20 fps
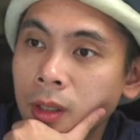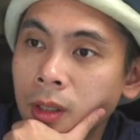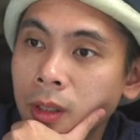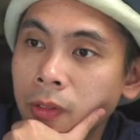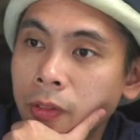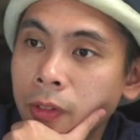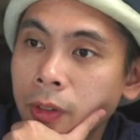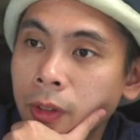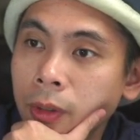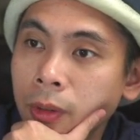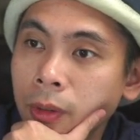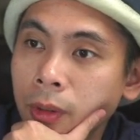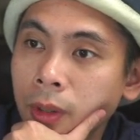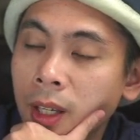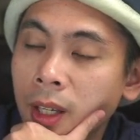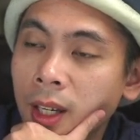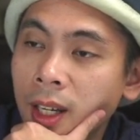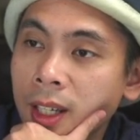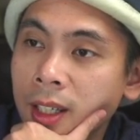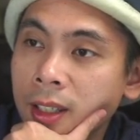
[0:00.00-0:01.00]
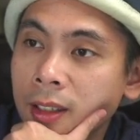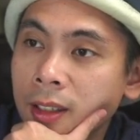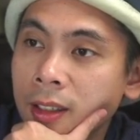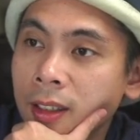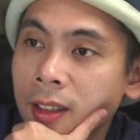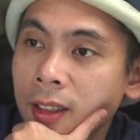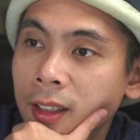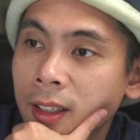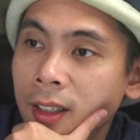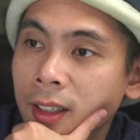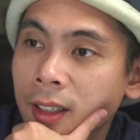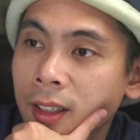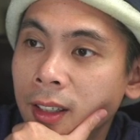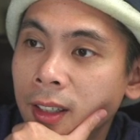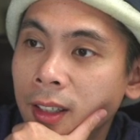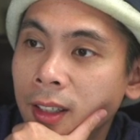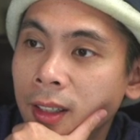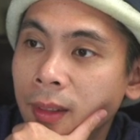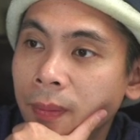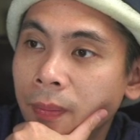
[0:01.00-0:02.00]
If you liked
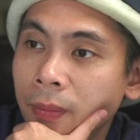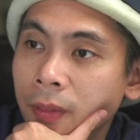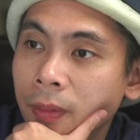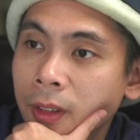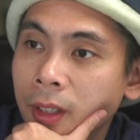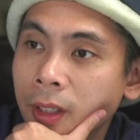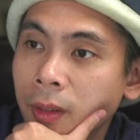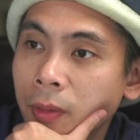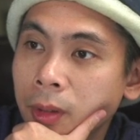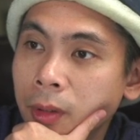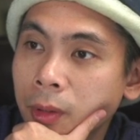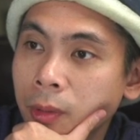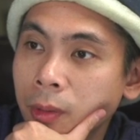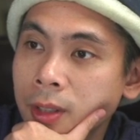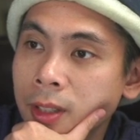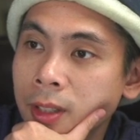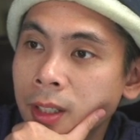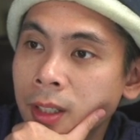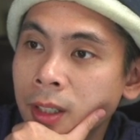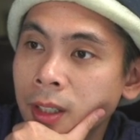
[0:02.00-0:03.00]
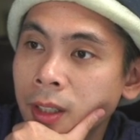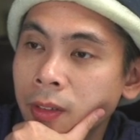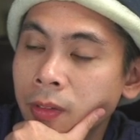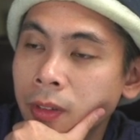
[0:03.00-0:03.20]
the, well, which one was it?